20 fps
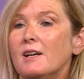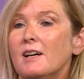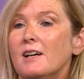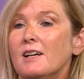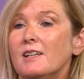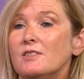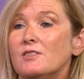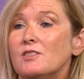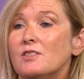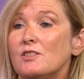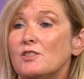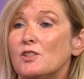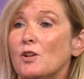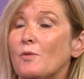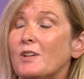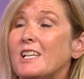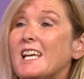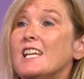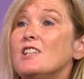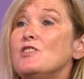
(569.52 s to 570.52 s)
And
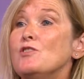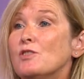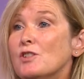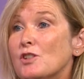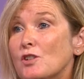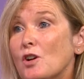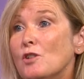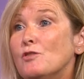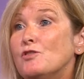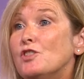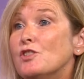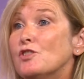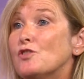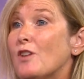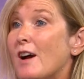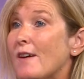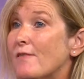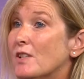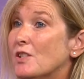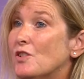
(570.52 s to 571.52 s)
so, again, you can go to your
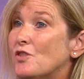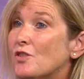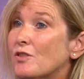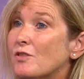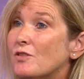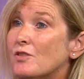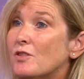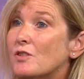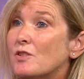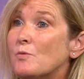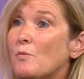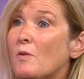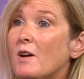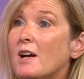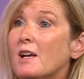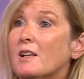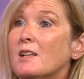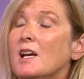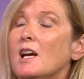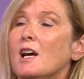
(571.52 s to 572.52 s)
travel insurance as
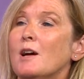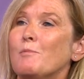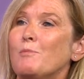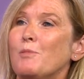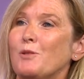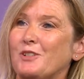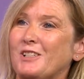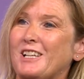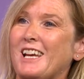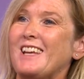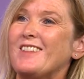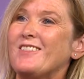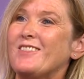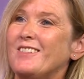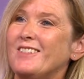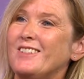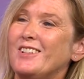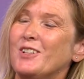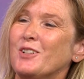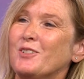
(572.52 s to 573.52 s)
well. But again,
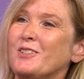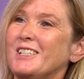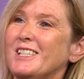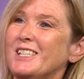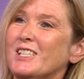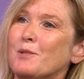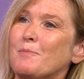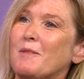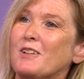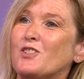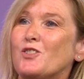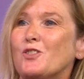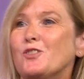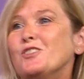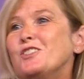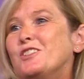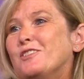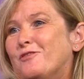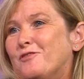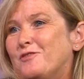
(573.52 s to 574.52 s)
you know, you need to make
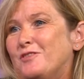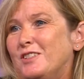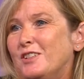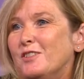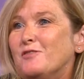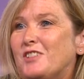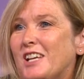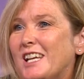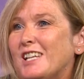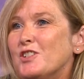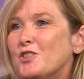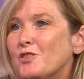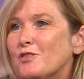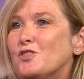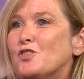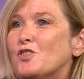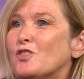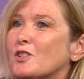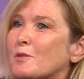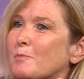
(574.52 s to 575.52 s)
sure you've taken your
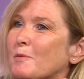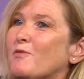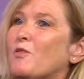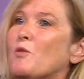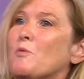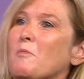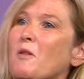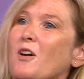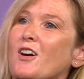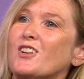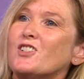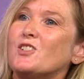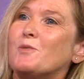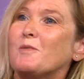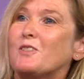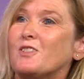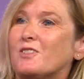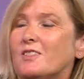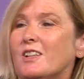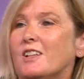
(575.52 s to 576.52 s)
insurance before March,
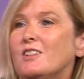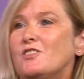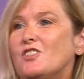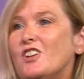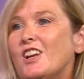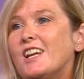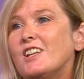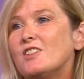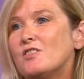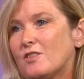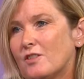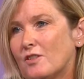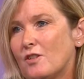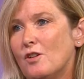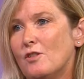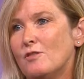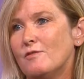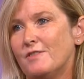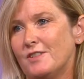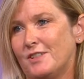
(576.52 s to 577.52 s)
because they changed the
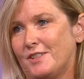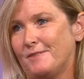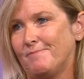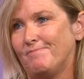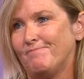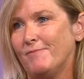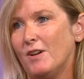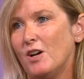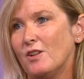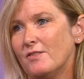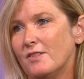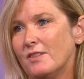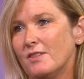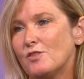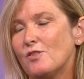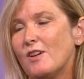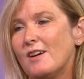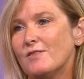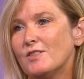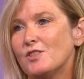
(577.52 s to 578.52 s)
COVID on the
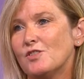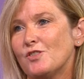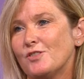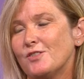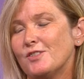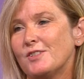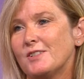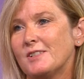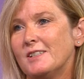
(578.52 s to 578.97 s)
travel insurance.